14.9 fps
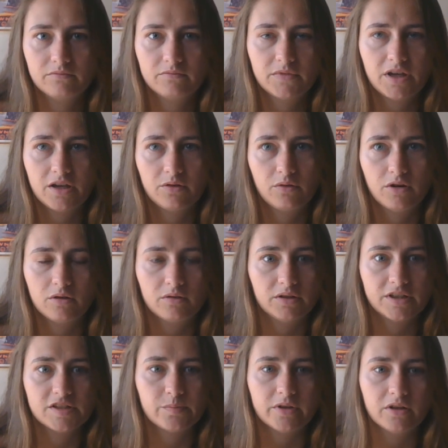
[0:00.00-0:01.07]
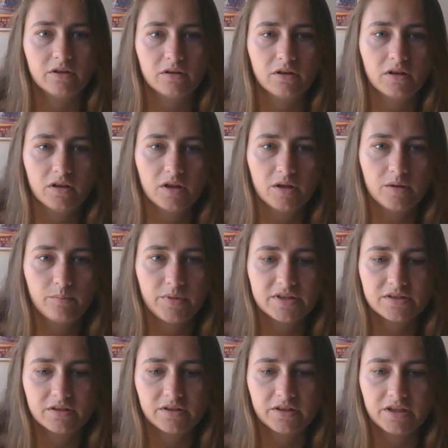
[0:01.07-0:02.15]
I don't know Lisbon,
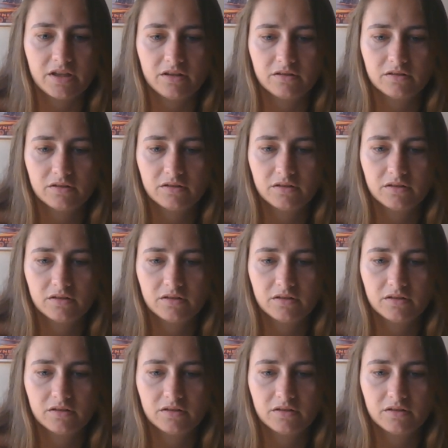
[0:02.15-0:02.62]
basically